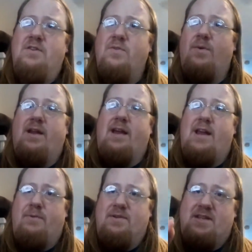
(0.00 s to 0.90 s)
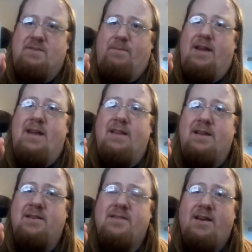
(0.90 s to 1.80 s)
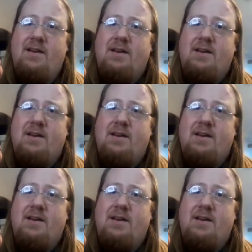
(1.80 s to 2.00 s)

you do want to kind of resist playing these,